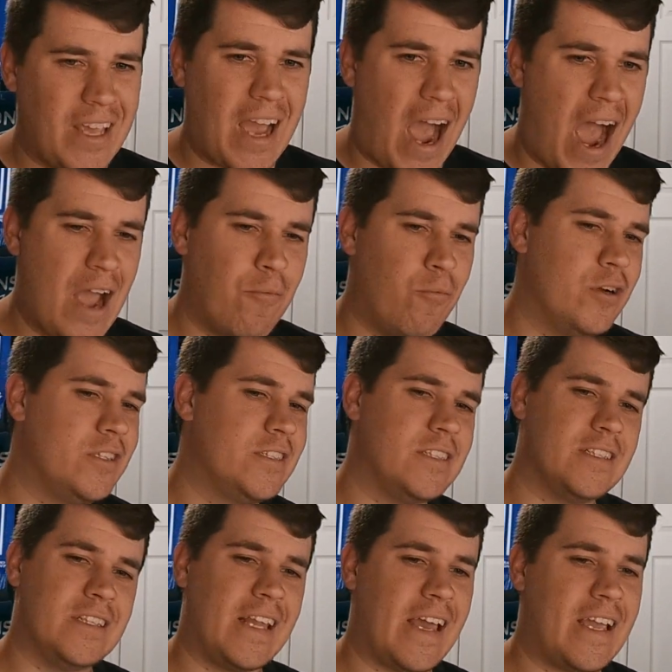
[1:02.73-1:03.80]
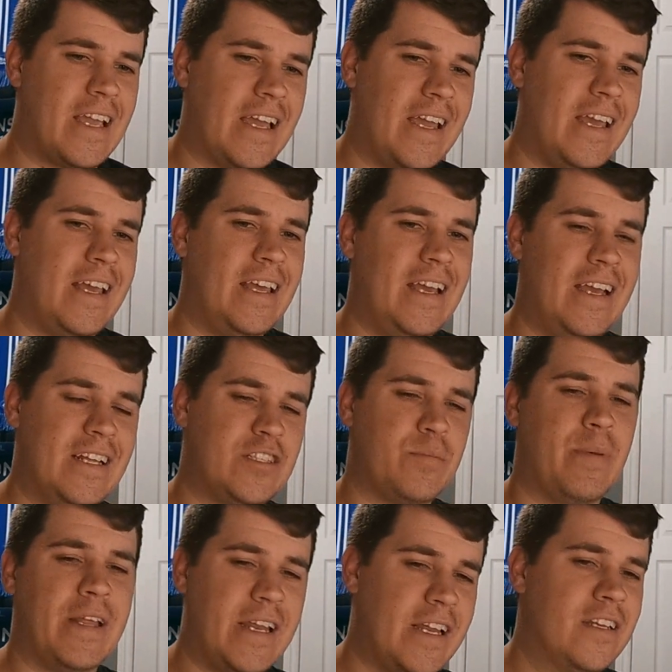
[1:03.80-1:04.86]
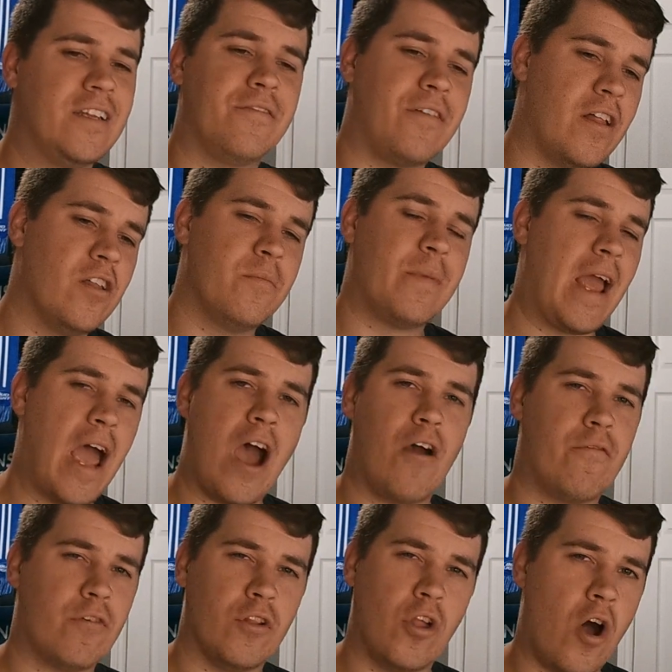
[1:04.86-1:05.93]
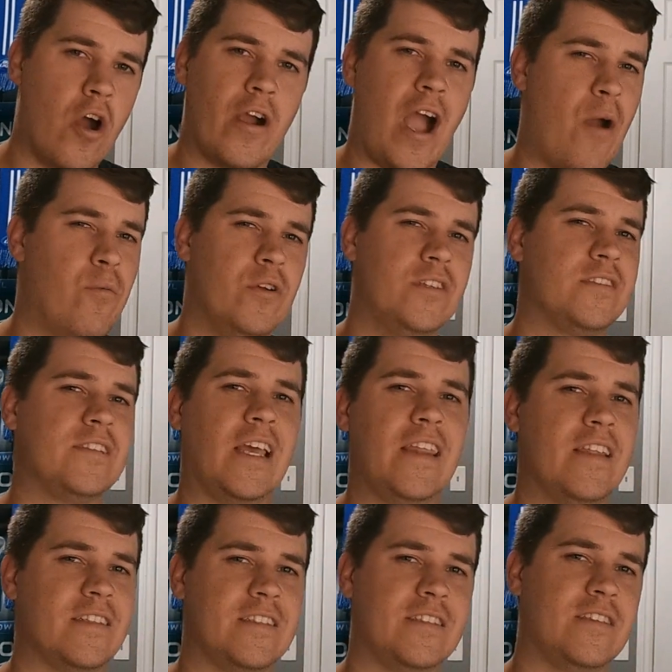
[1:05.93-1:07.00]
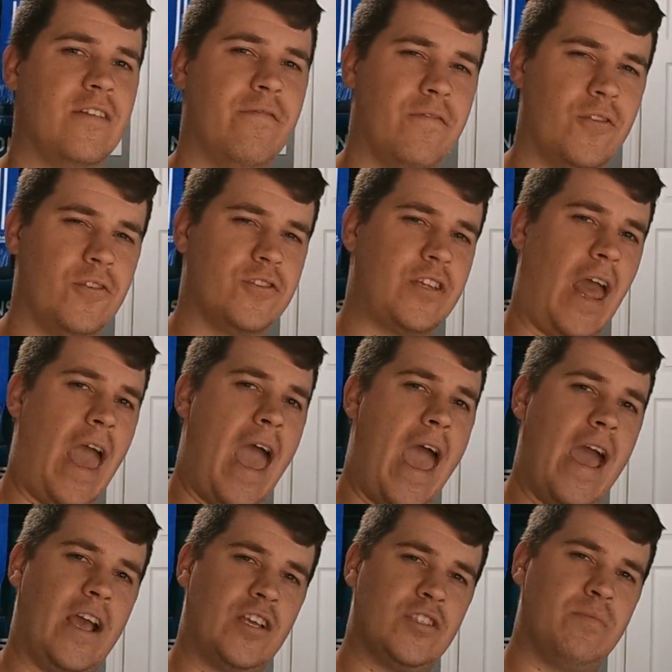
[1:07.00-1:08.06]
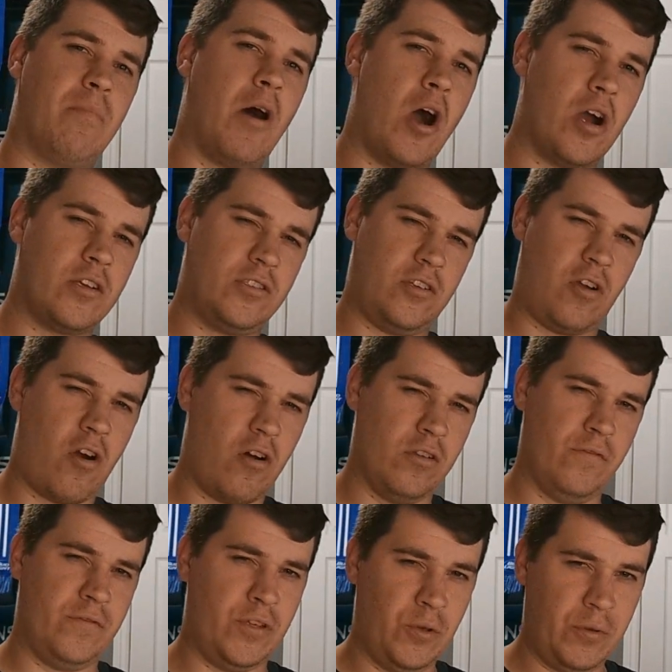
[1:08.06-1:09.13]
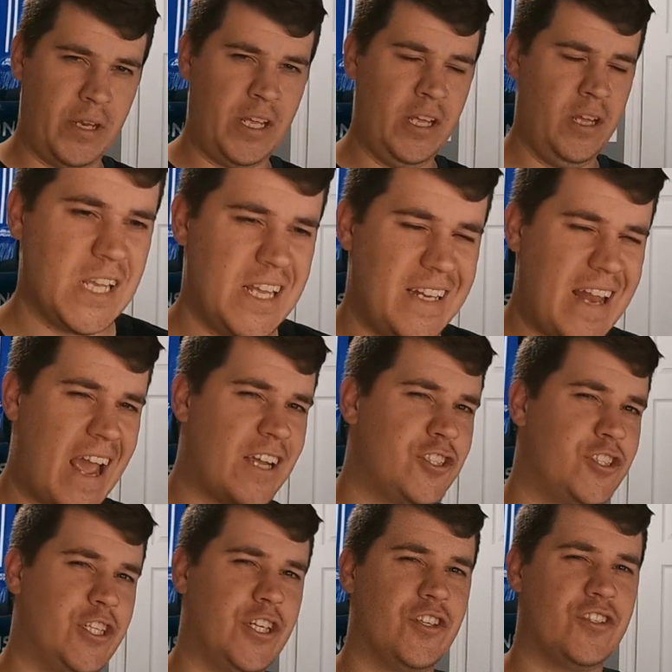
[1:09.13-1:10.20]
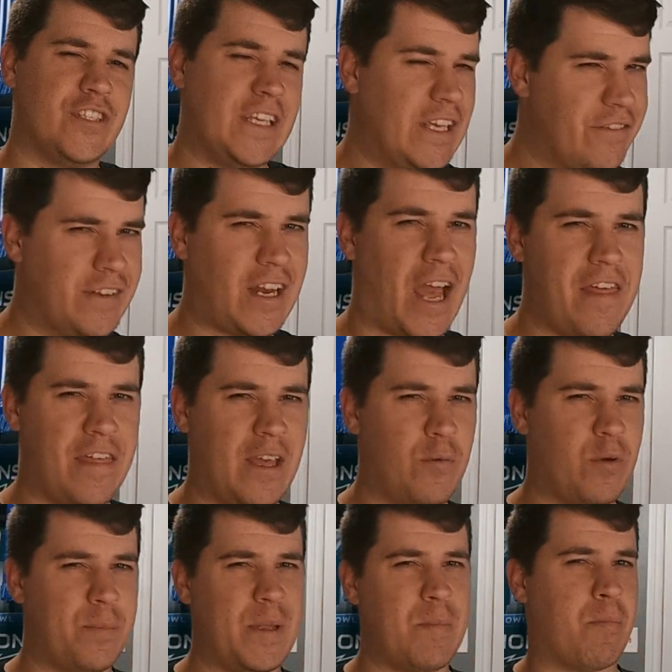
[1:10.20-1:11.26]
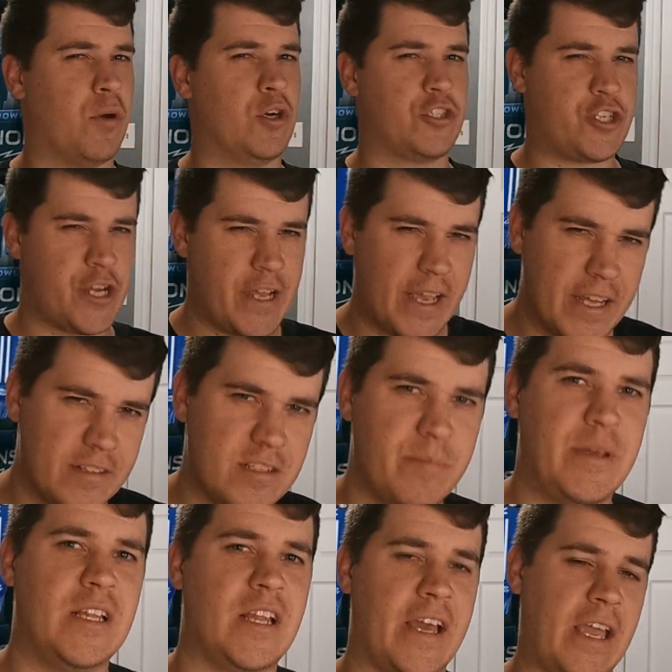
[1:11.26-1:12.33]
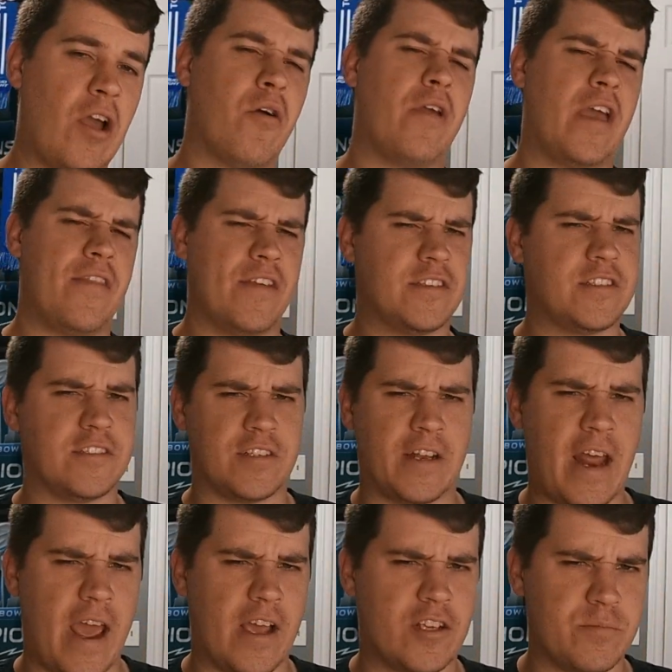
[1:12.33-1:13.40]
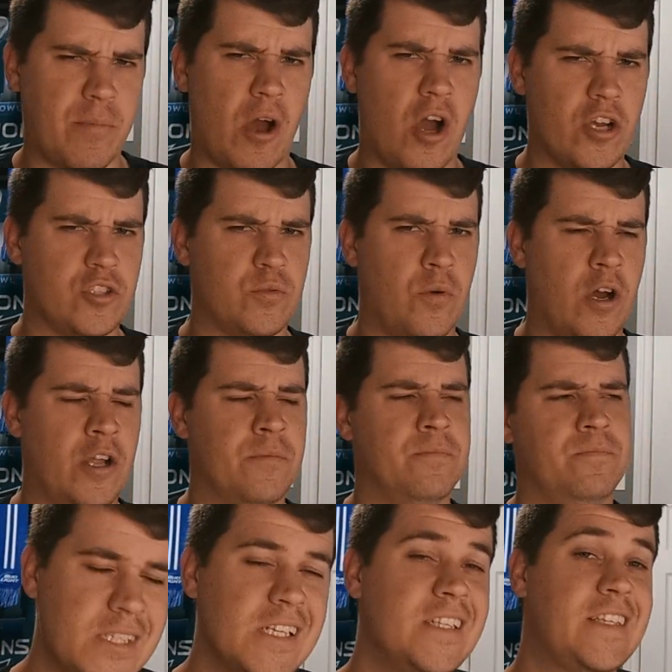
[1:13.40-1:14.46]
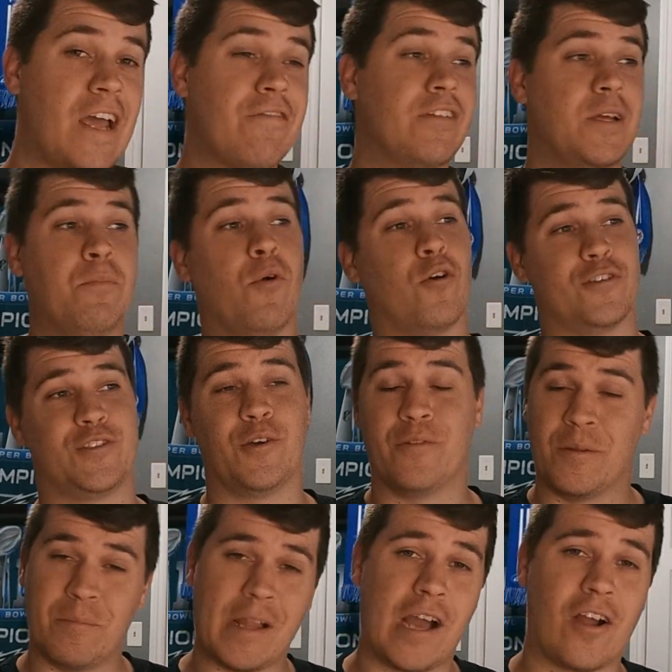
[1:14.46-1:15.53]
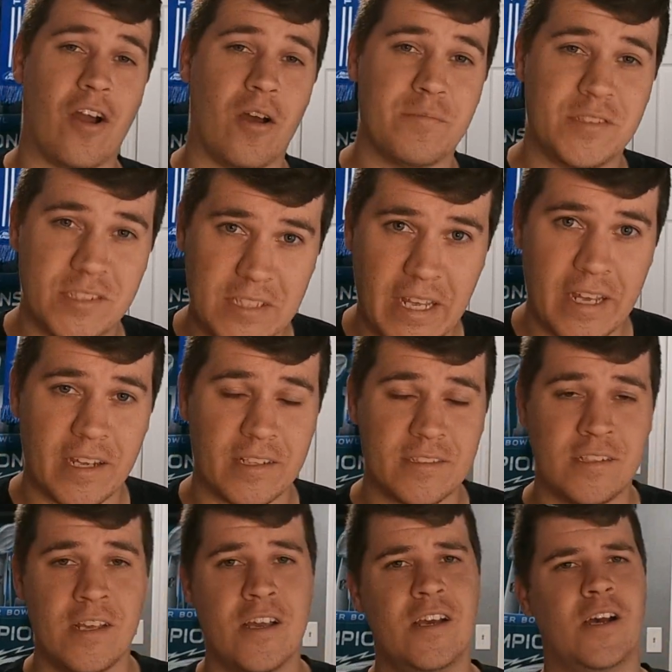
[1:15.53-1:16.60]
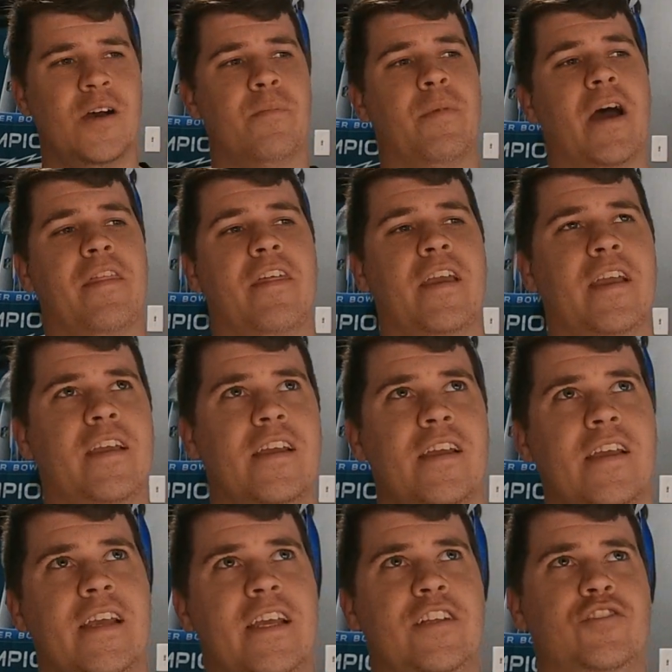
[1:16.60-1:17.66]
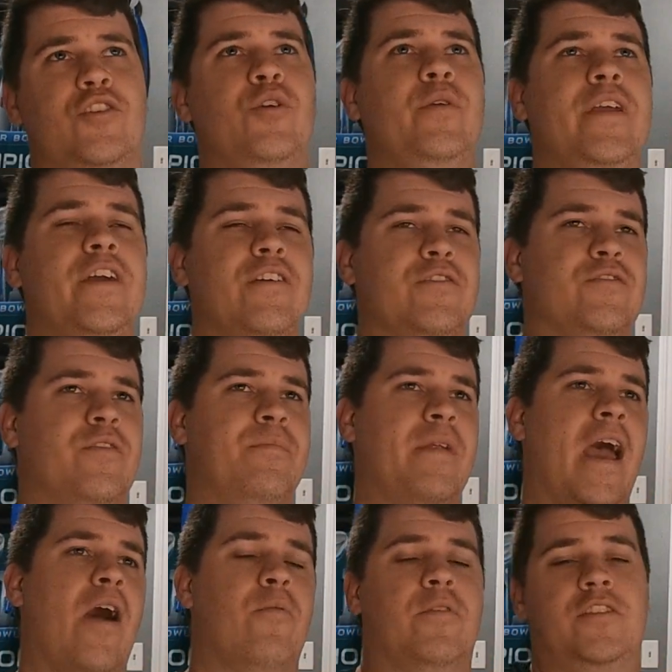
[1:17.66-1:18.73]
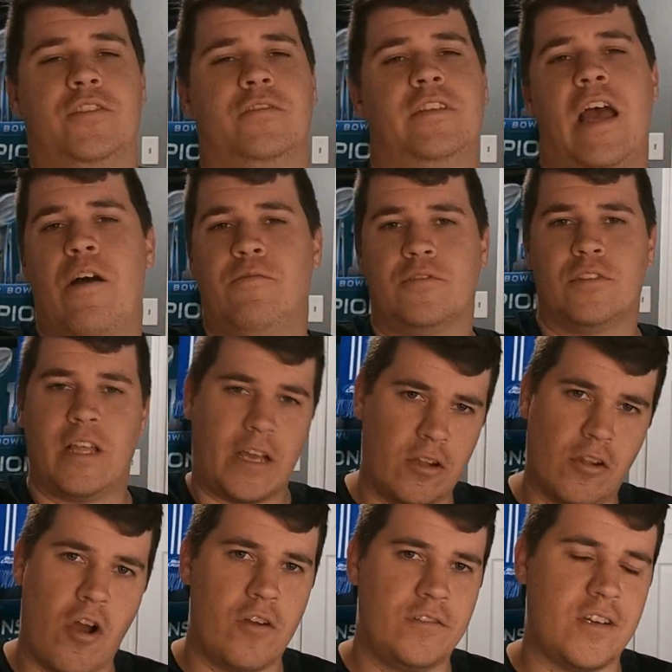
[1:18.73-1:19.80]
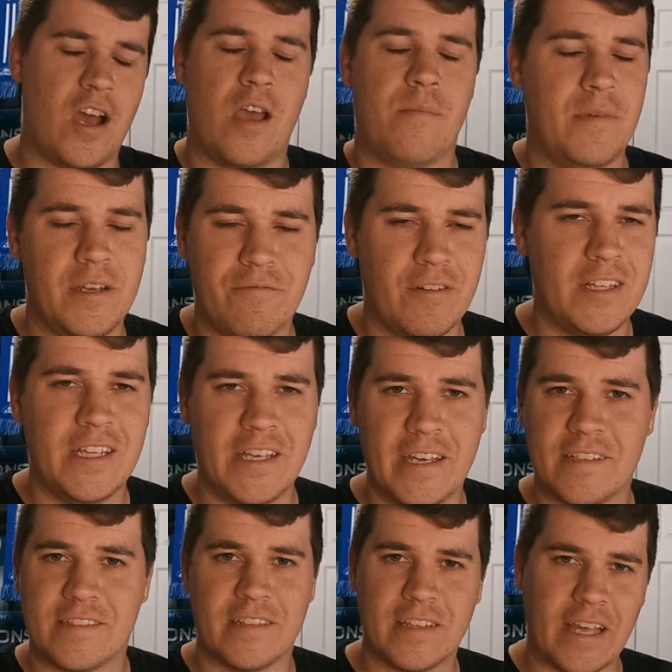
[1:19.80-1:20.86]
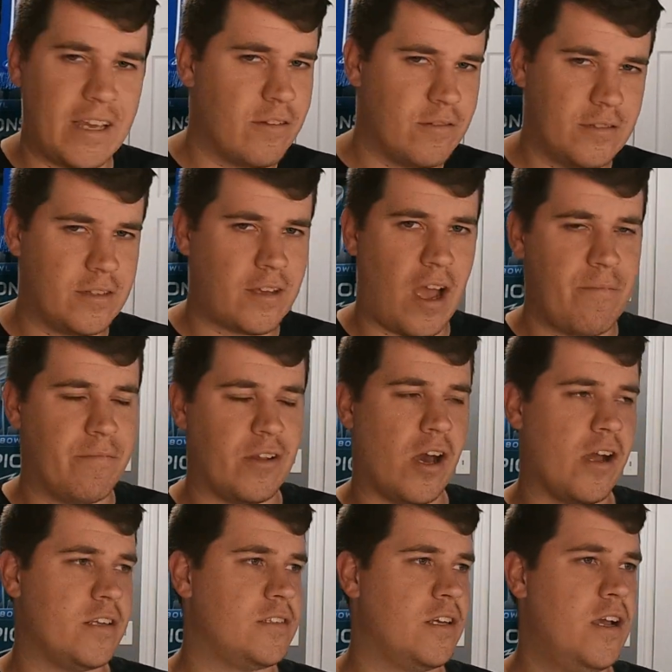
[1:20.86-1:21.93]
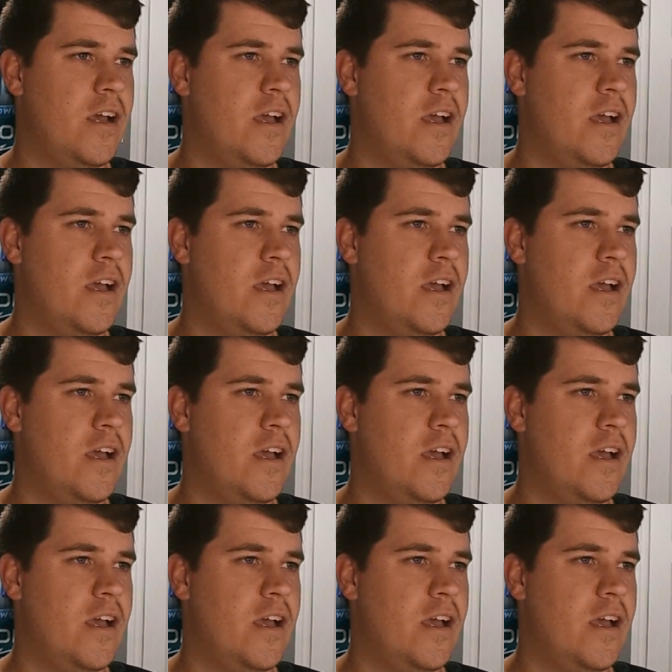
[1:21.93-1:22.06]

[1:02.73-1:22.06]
I wouldn't it's been in development however long. I wouldn't say this is the first Xbox Call of Duty. Next year's even I think would be pushing it to be like, oh yeah, this is an Xbox one. Definitely more so than Black Ops 6. But I think in 2 years from now, which sounds like a long time, it really isn't. Time flies.